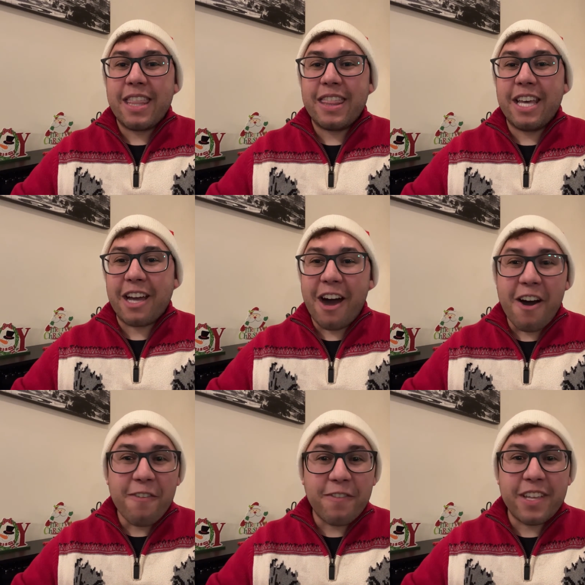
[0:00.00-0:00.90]
the
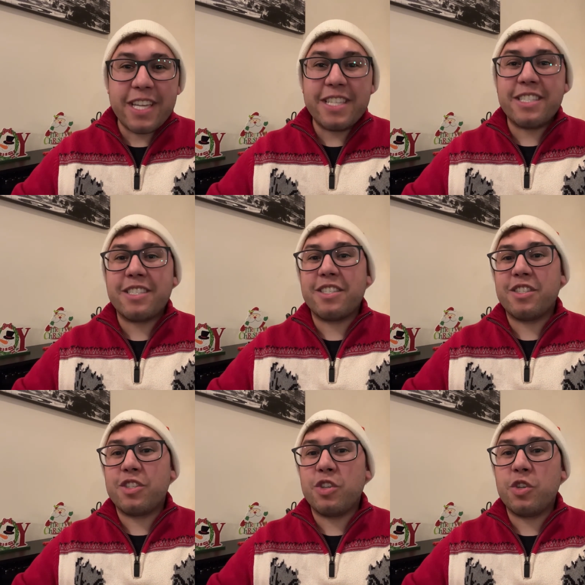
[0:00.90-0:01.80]
confidence
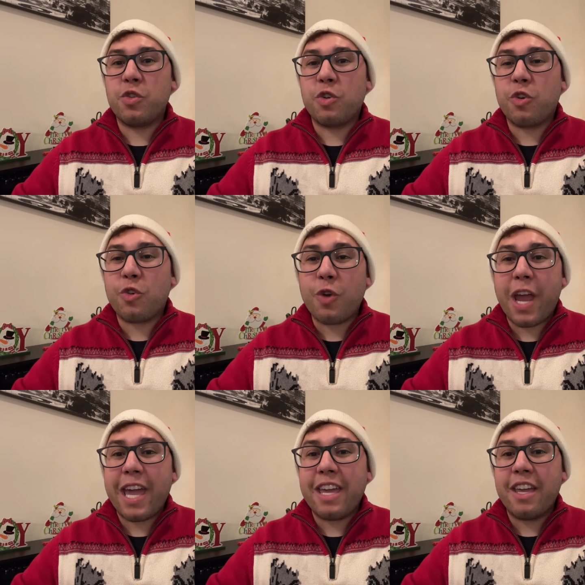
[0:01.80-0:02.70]
to
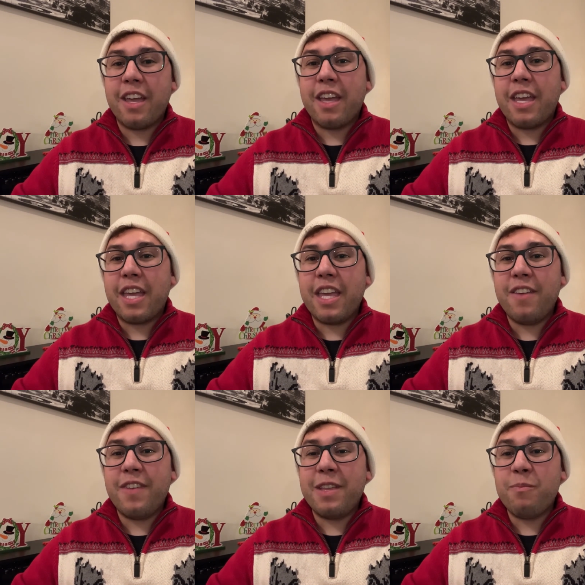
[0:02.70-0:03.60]
create
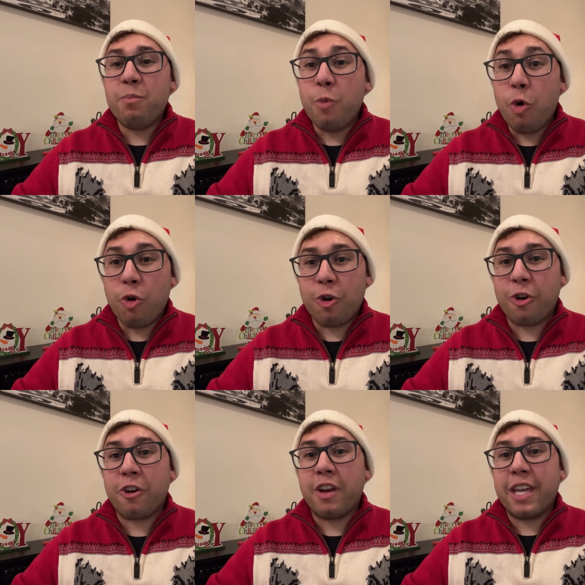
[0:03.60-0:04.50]
even
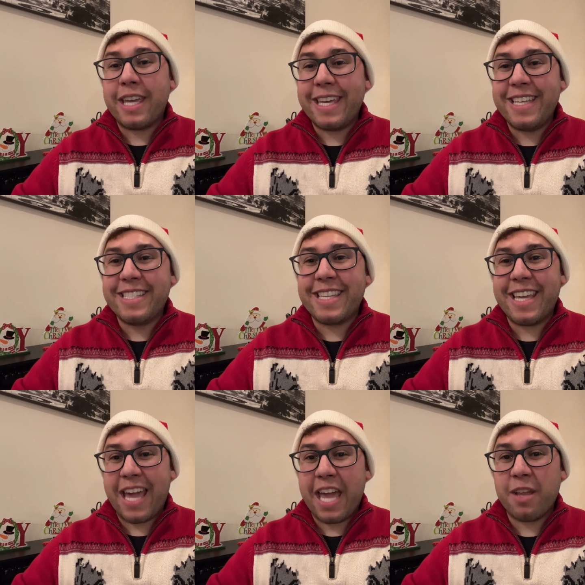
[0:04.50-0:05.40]
more
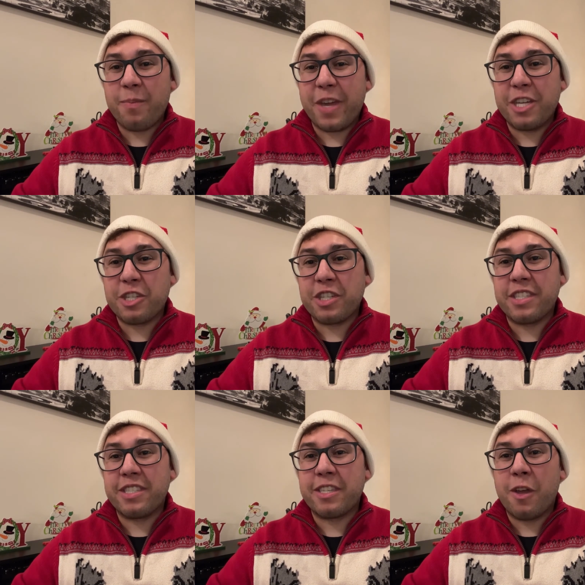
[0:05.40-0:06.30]
easy
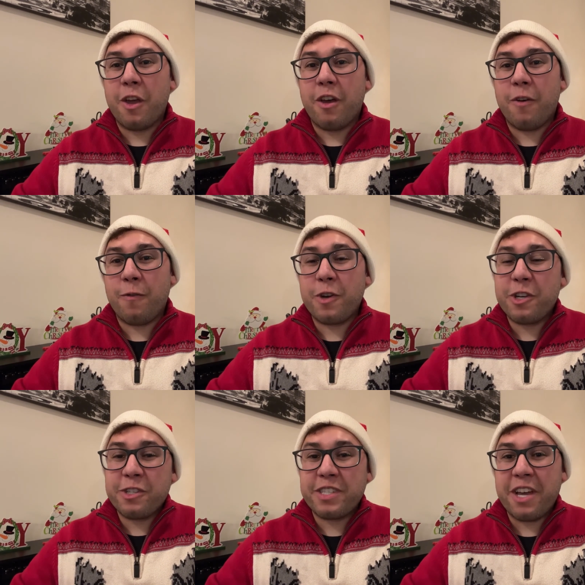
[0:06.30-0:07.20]
animations for
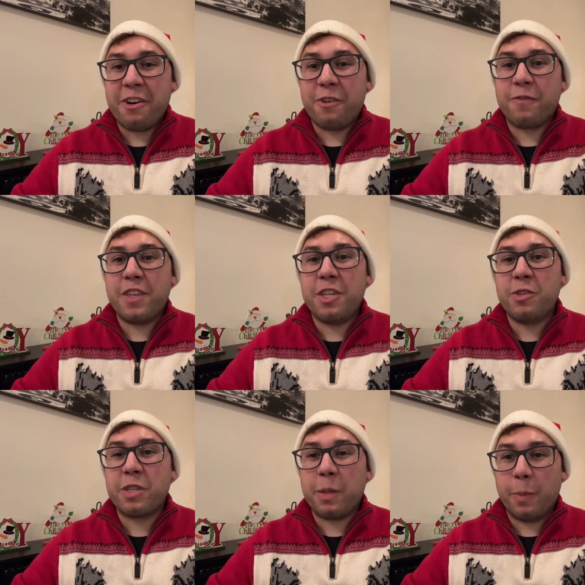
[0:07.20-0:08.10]
yourself
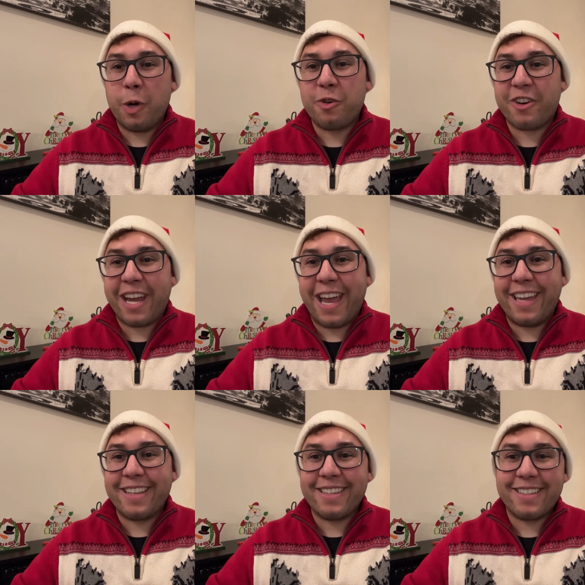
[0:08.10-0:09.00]
using
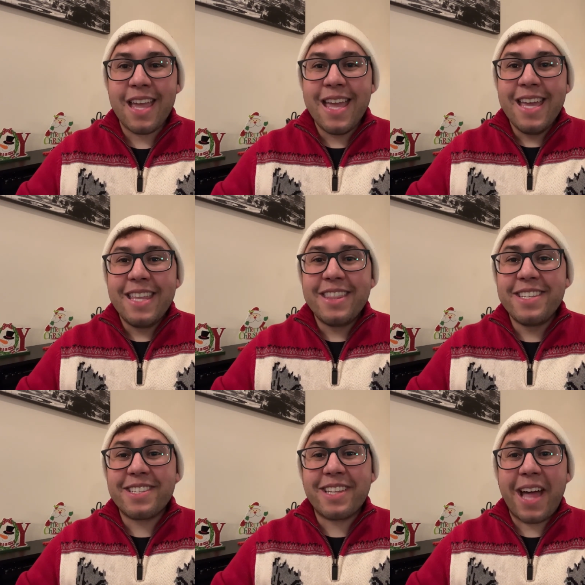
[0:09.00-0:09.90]
Procreate.
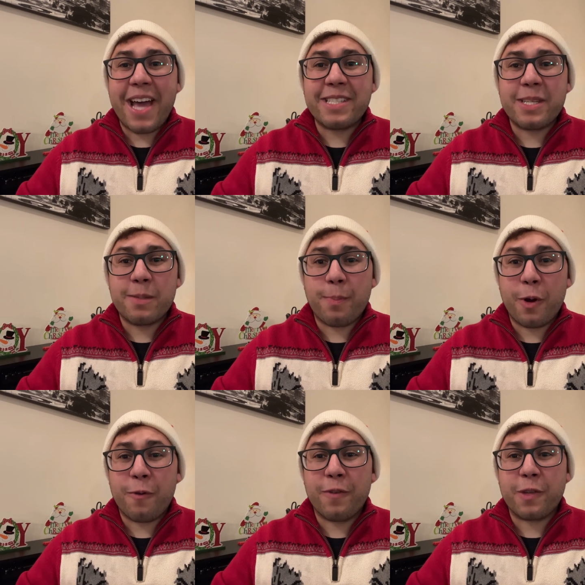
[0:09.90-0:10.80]
This class is
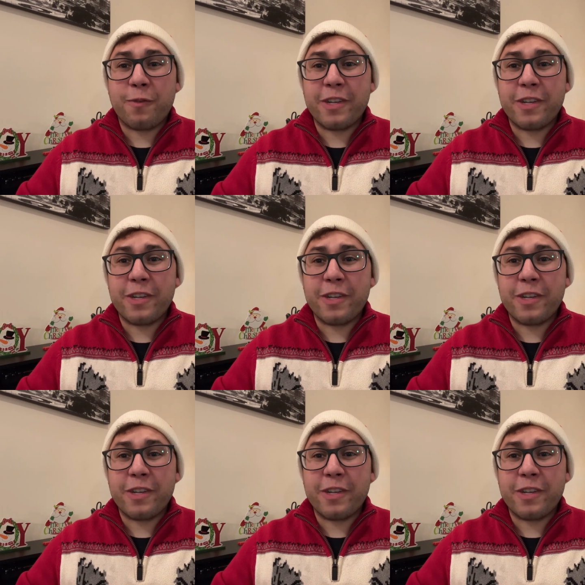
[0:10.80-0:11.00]
perfect for